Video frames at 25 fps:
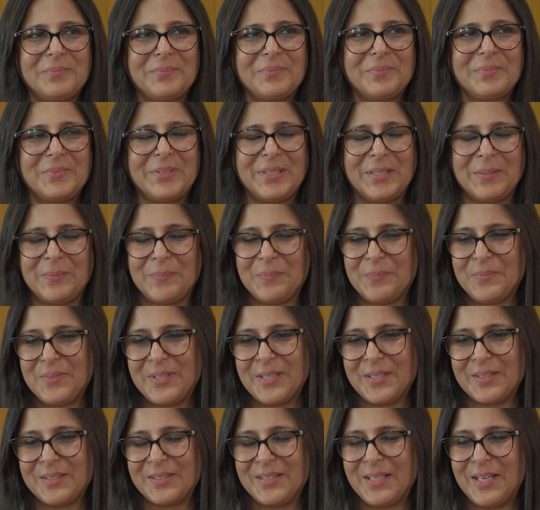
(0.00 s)
Yeah,
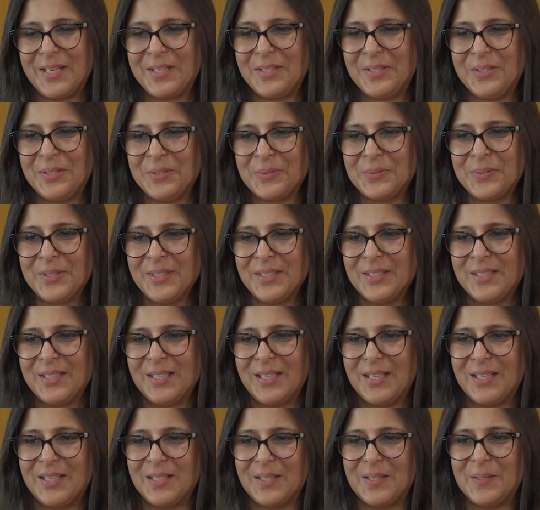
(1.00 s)
yeah, thank you.
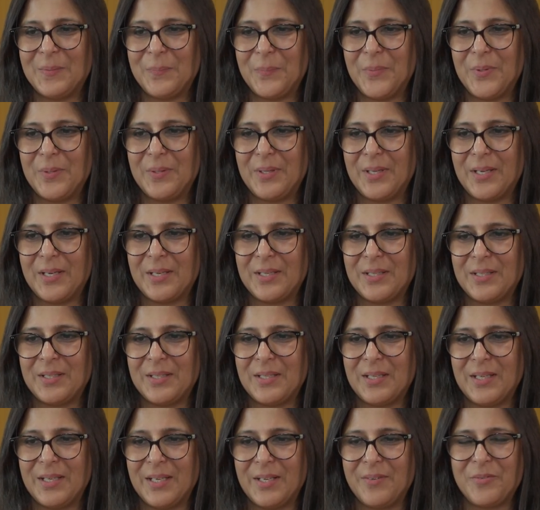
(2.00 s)
Uh,
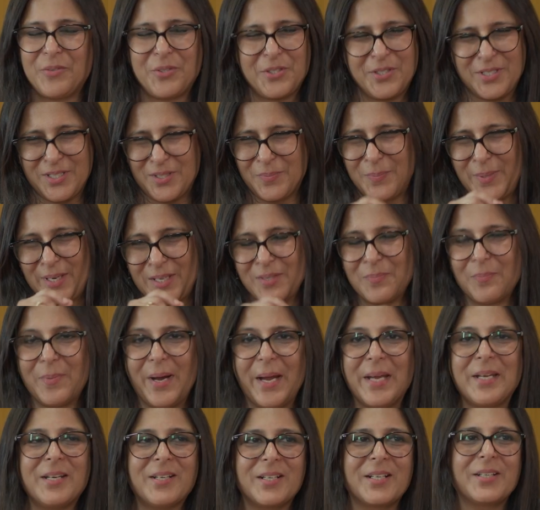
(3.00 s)
I have to just make a
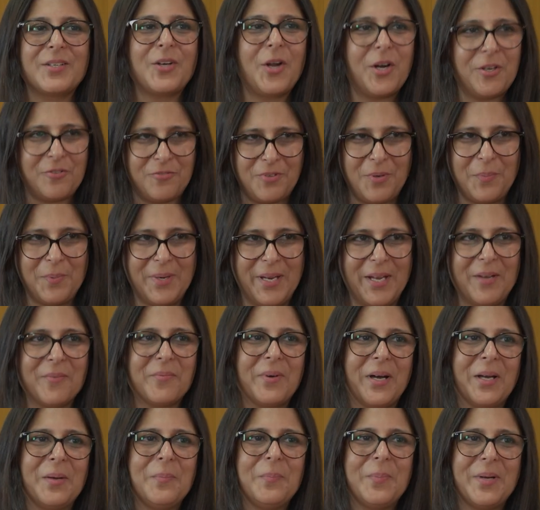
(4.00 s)
minor, not from day
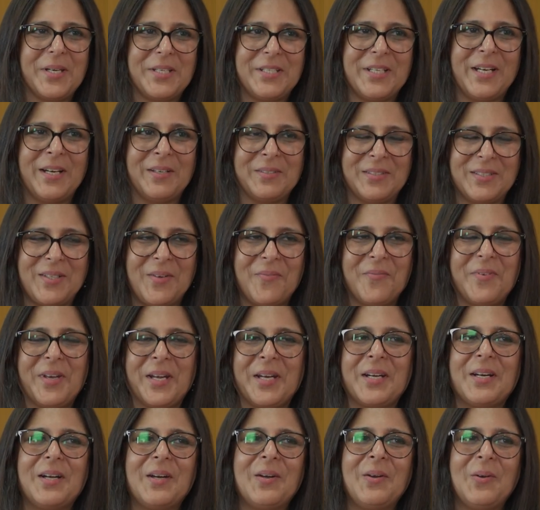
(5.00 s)
one, but yeah,
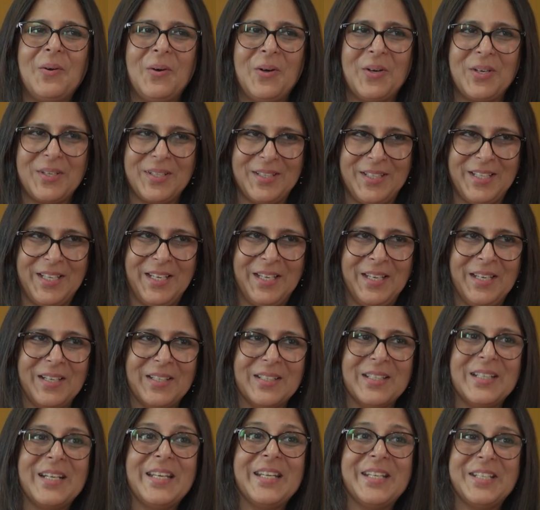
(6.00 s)
somewhere along the
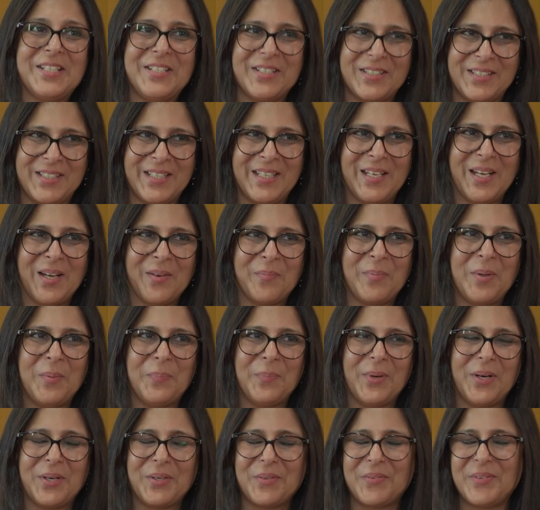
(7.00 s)
early journey. I've
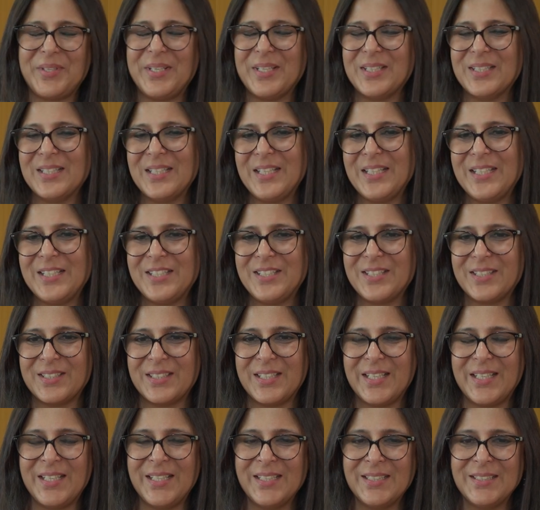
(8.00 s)
been part of the early
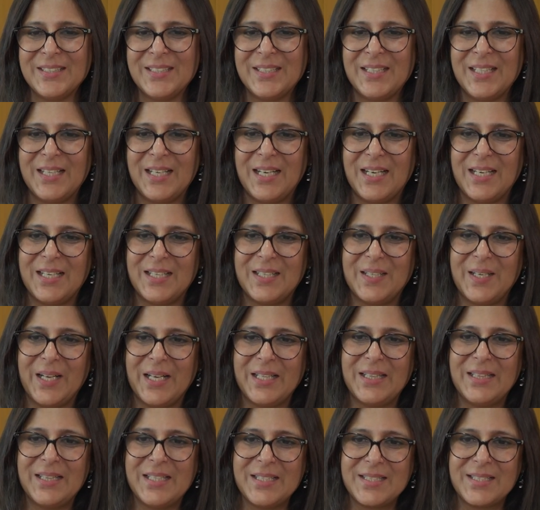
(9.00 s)
journey.
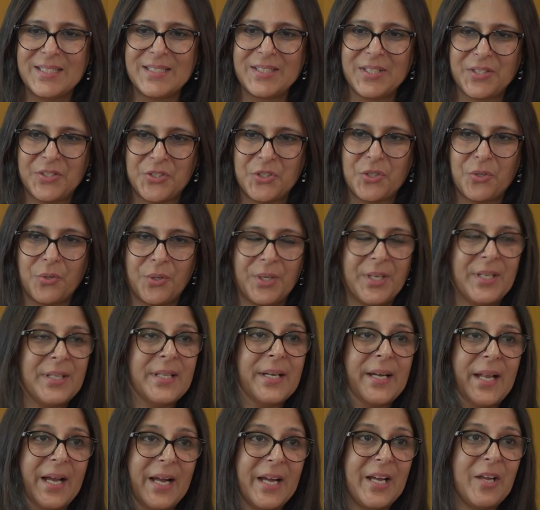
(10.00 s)
And this is a story
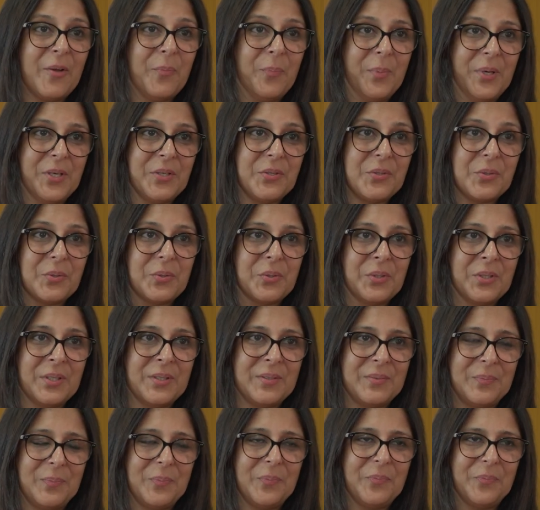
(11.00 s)
that I have been
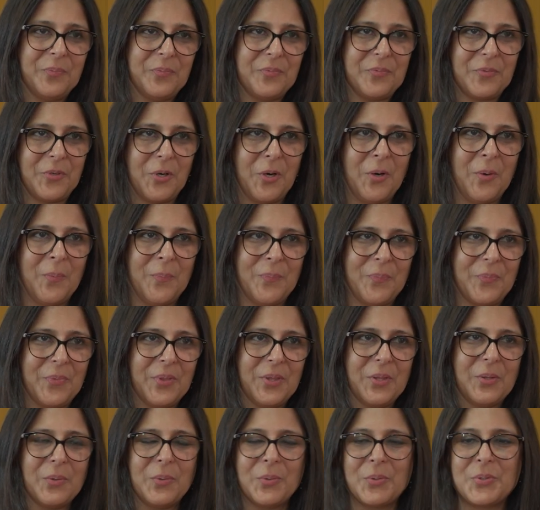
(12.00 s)
told from
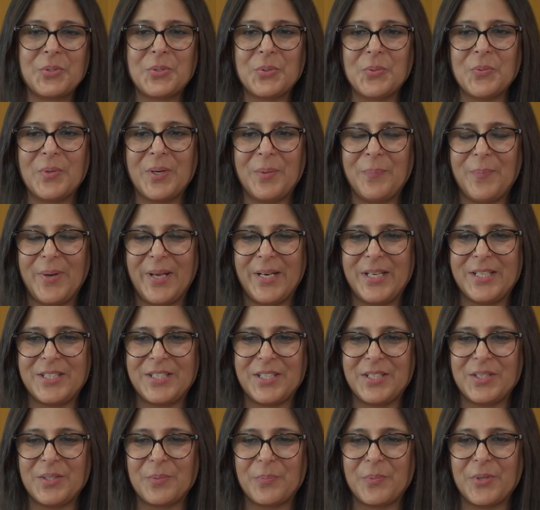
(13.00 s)
those who were
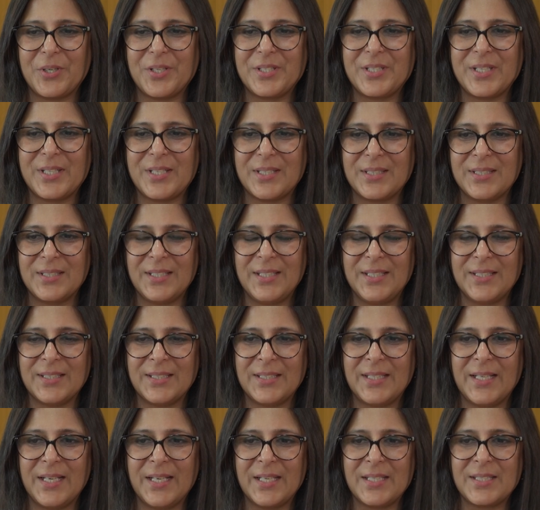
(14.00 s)
managing the project
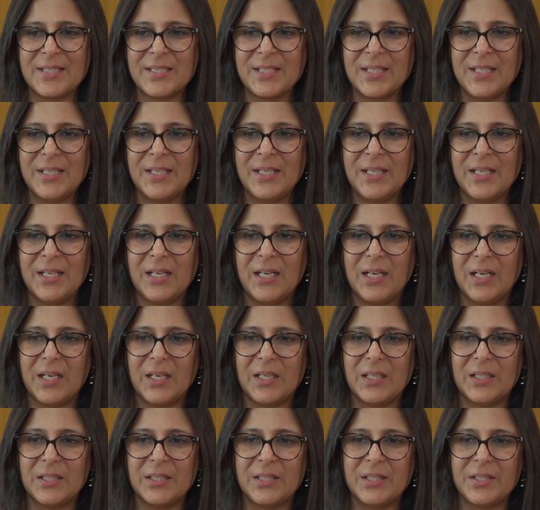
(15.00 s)
earlier, that
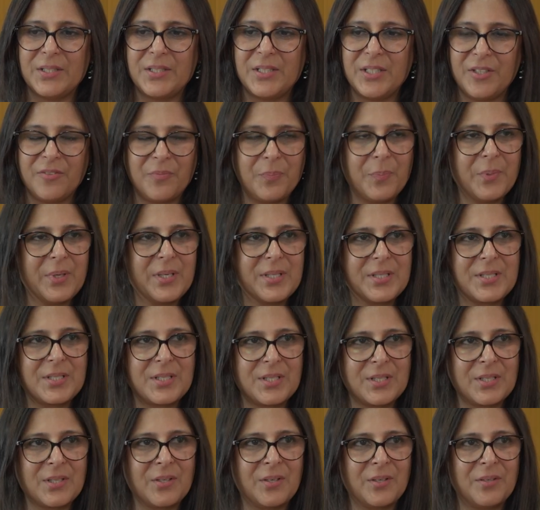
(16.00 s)
the chief
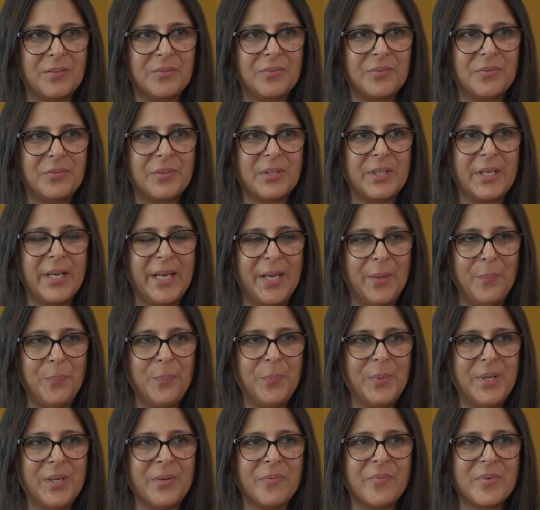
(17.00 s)
minister of
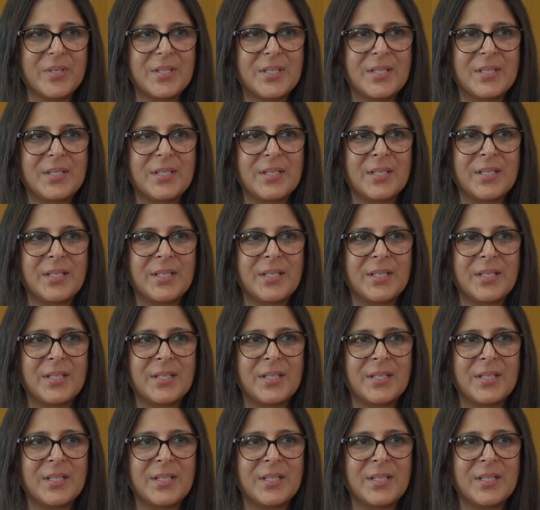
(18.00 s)
MP visited